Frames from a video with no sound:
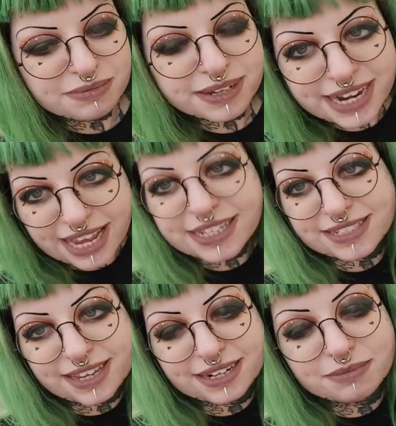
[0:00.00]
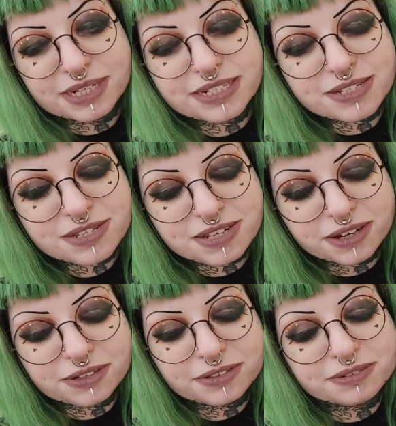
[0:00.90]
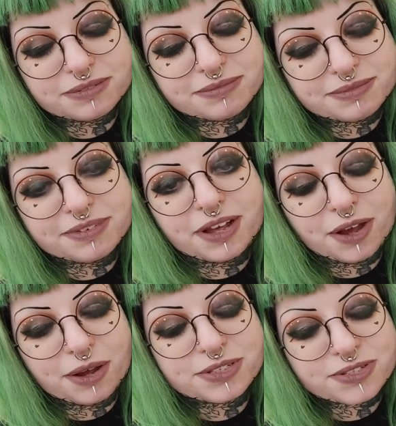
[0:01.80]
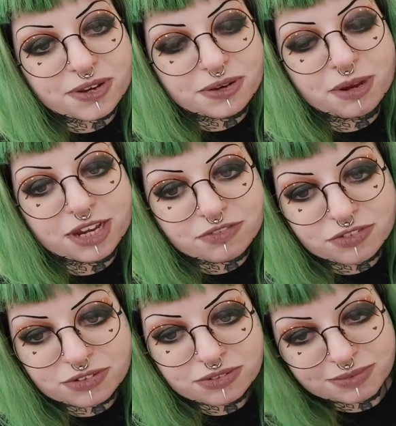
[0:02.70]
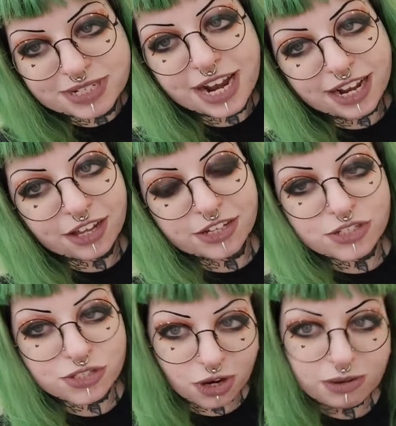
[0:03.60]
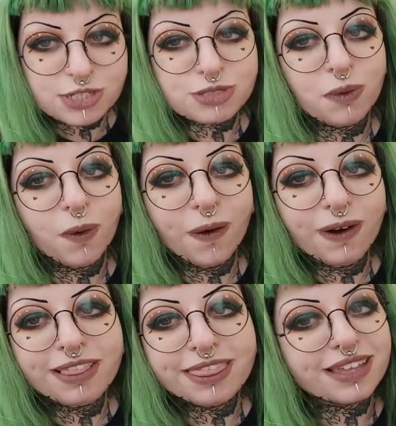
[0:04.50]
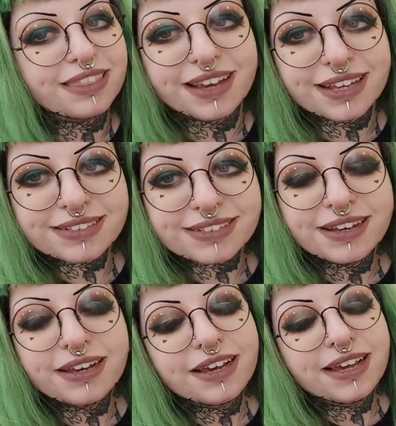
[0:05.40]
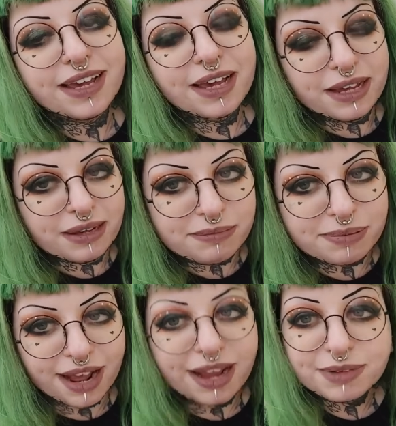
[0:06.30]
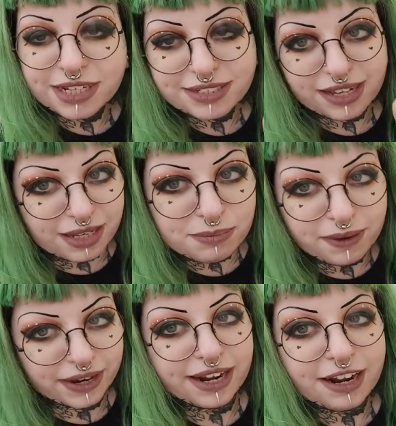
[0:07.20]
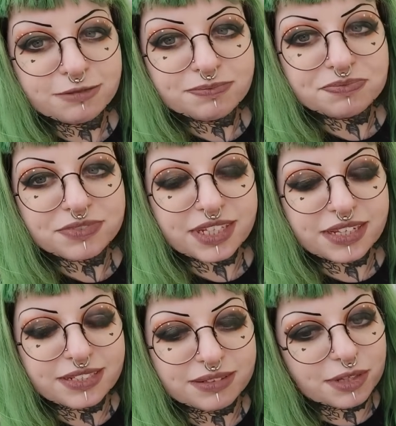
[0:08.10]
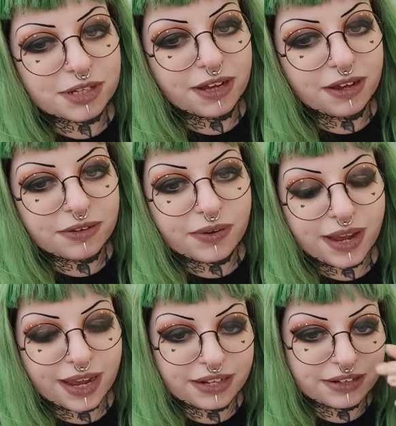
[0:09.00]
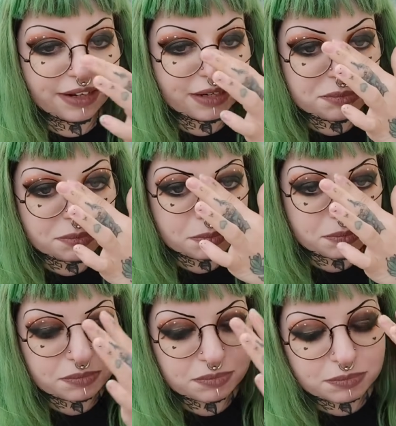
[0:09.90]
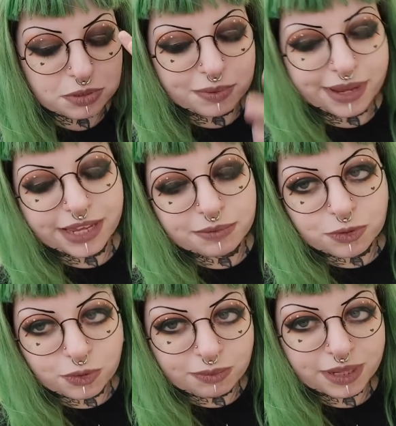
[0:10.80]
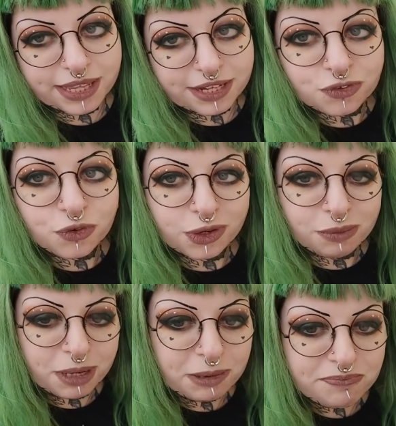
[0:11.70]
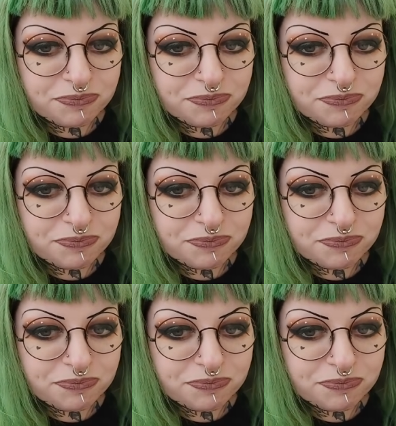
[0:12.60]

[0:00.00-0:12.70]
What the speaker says: My neck is killing me. It's so hurt, so painful. My neck hurts so much more than this. But I'm going to say goodbye now because I'm going to go and put my head between my legs for a little bit.